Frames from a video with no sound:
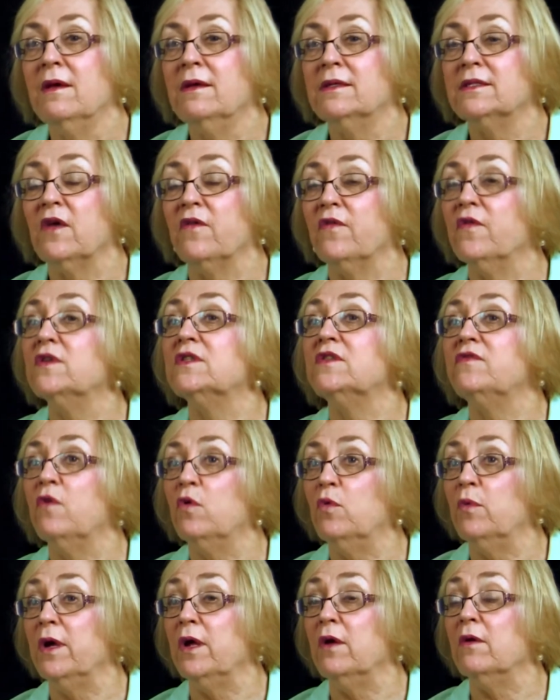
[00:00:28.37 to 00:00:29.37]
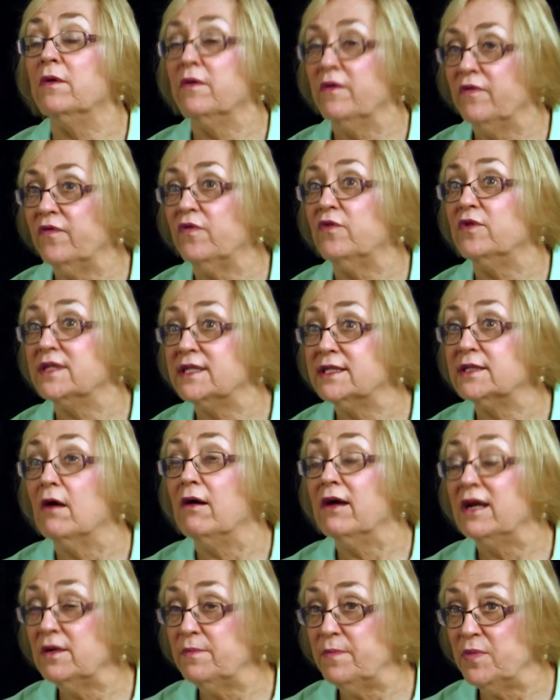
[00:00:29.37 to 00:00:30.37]
So, first of all, we, for a
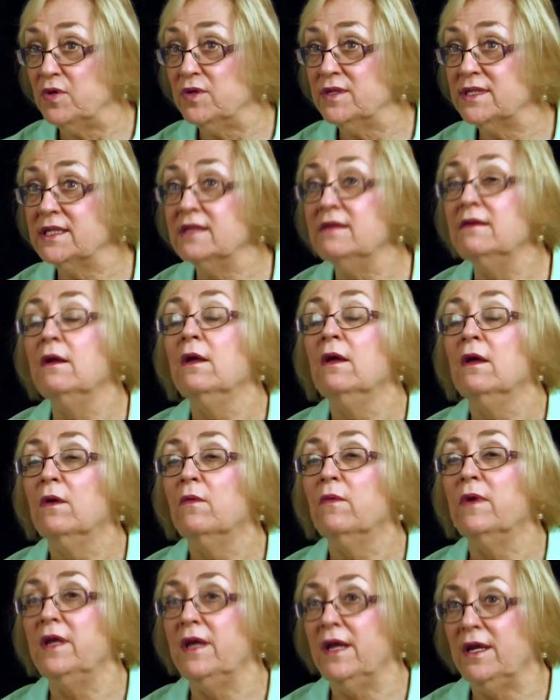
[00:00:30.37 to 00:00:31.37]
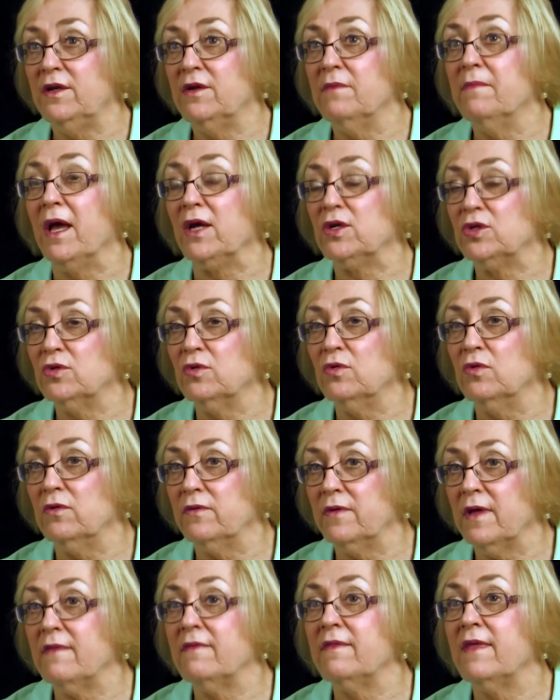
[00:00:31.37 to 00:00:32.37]
sighted person, we need to make sure
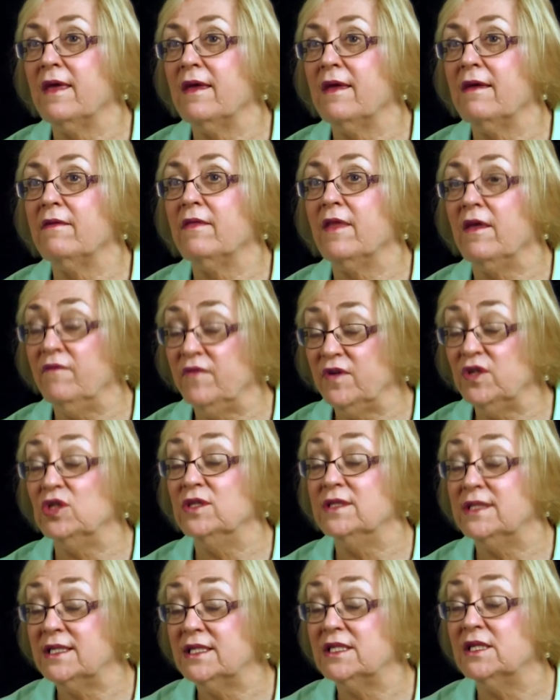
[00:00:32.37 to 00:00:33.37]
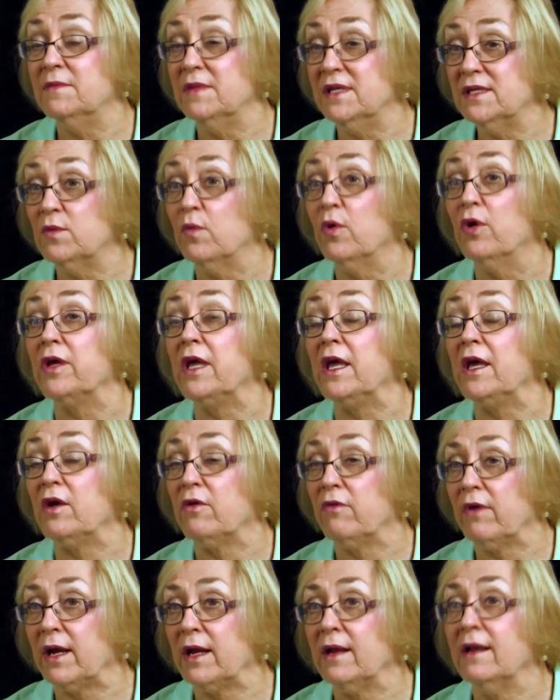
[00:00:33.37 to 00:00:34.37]
that their, their vision system is working
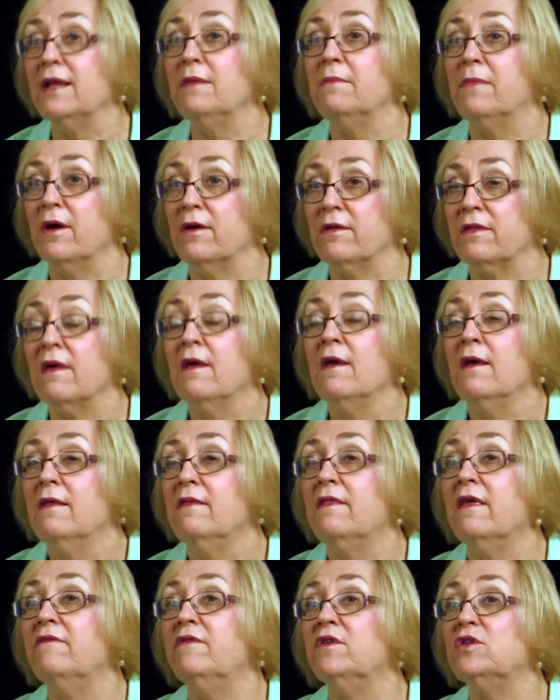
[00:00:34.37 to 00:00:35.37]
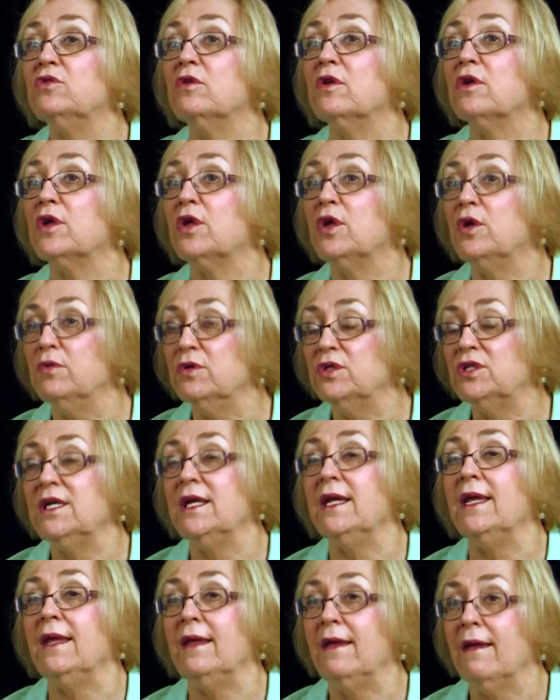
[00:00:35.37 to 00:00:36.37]
correctly, both their visual
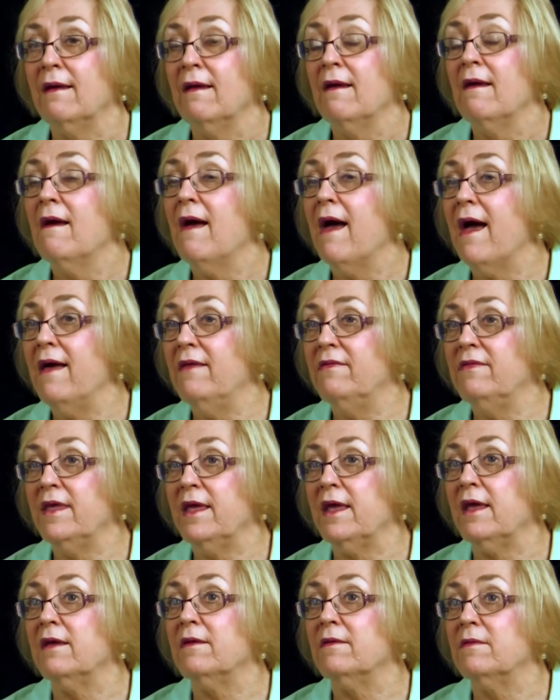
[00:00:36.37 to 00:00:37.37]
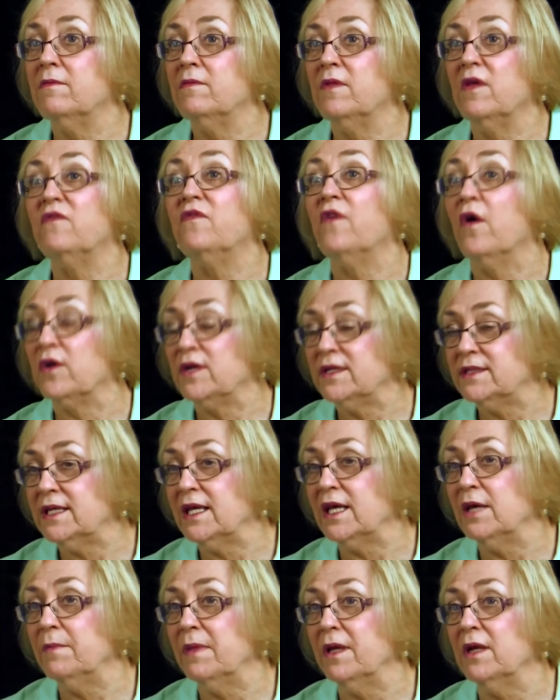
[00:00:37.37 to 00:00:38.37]
acuity and their, their
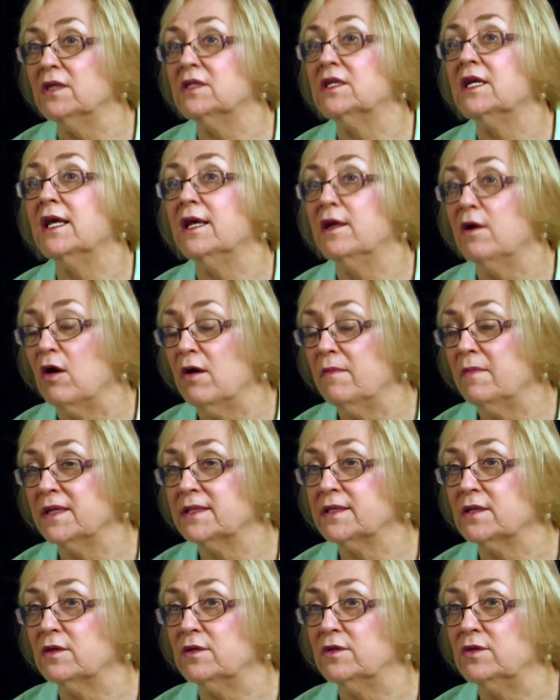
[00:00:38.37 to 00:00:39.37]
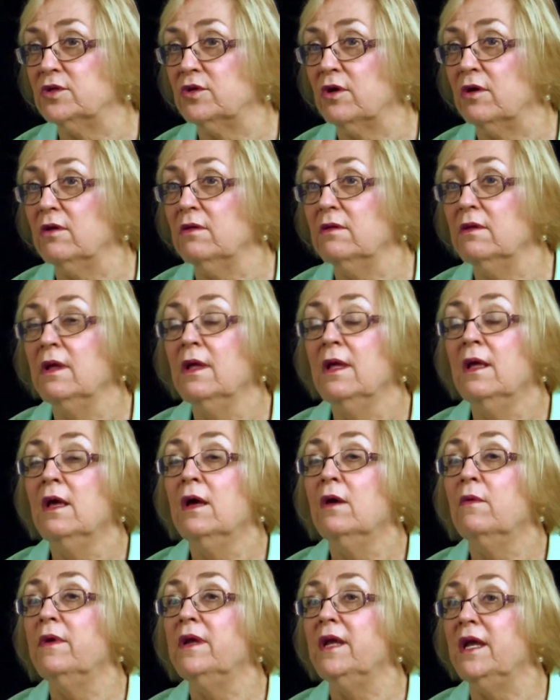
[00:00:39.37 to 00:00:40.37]
focusing ability and eye muscle control.
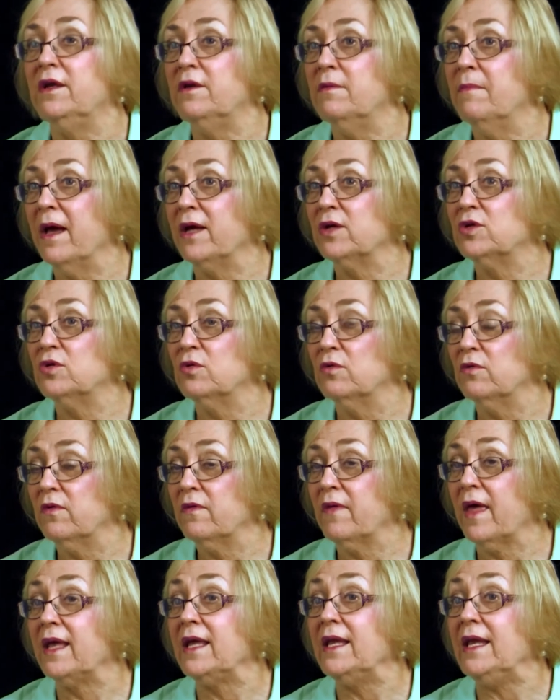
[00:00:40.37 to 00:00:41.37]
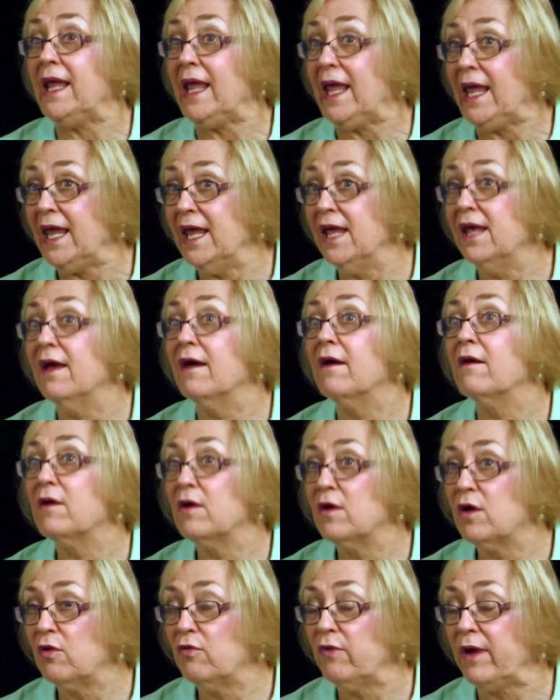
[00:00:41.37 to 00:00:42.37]
We need to make sure that they can hear
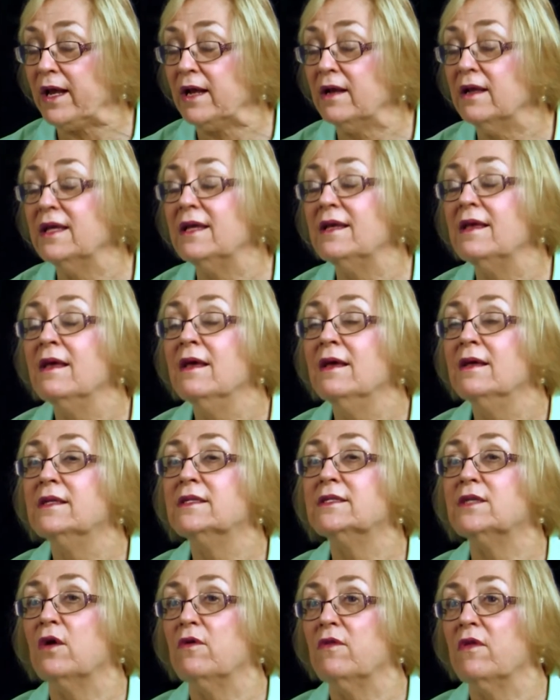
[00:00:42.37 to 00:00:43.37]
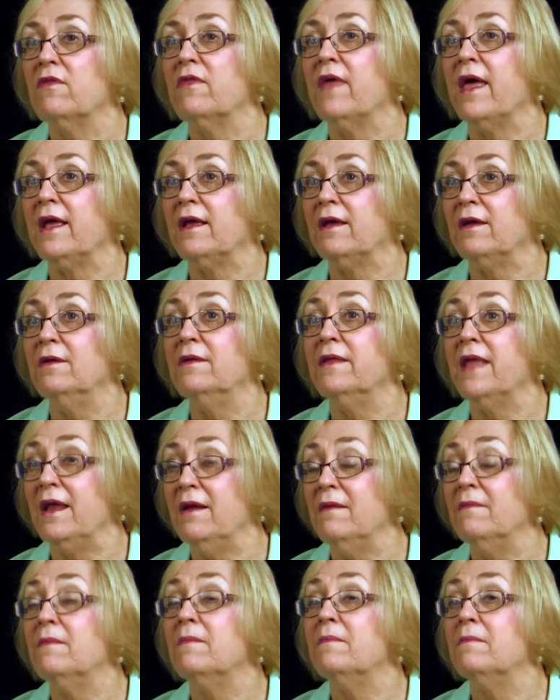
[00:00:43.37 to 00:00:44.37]
correctly so that they can
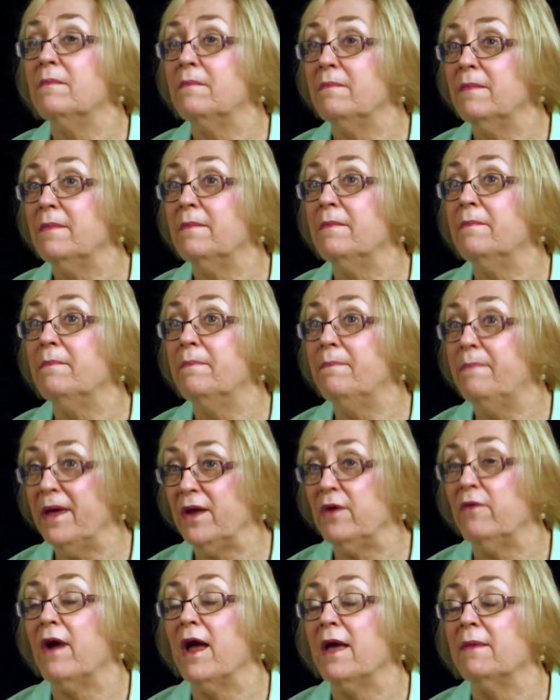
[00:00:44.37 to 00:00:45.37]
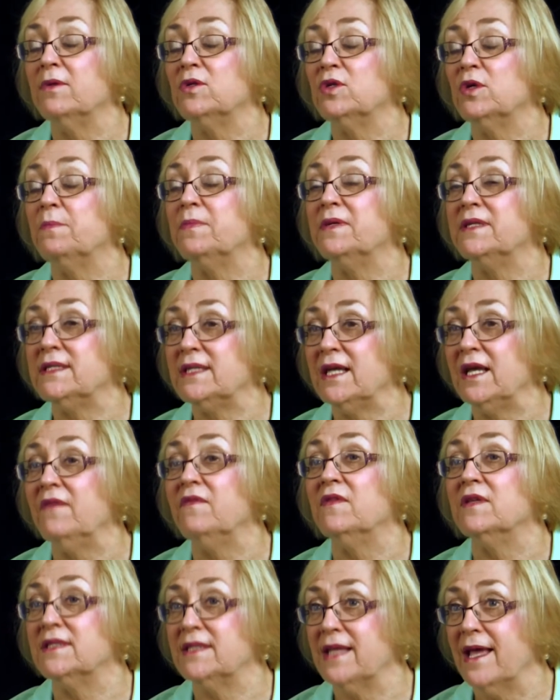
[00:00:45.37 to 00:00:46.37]
then better able to
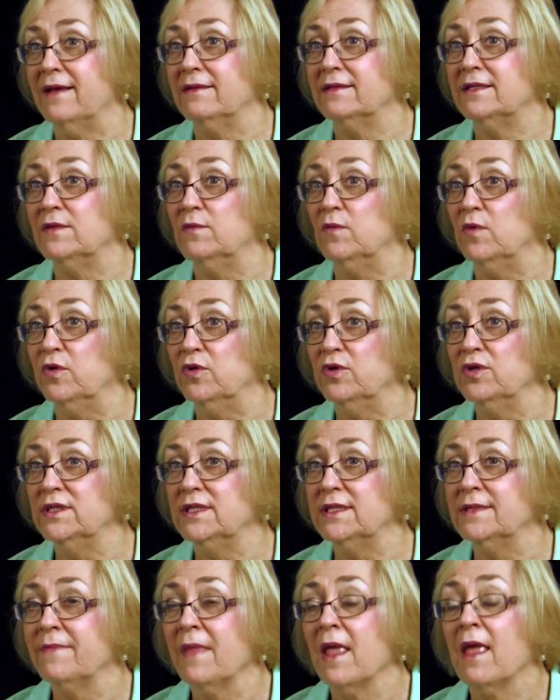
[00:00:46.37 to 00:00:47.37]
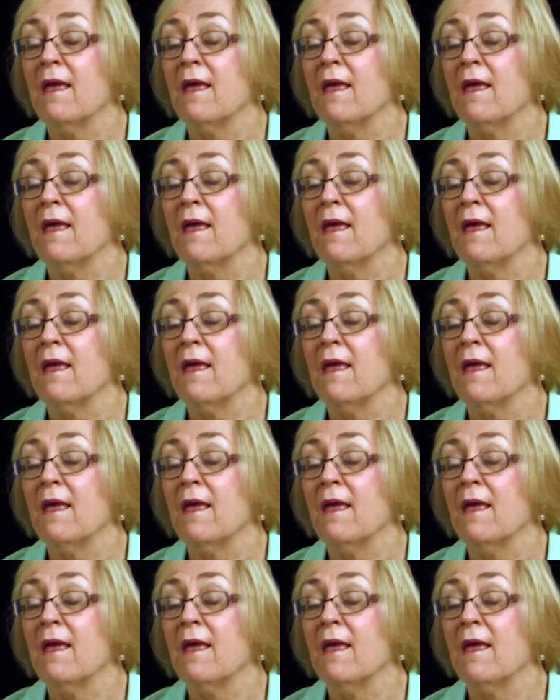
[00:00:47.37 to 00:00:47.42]
perceive the sounds in words.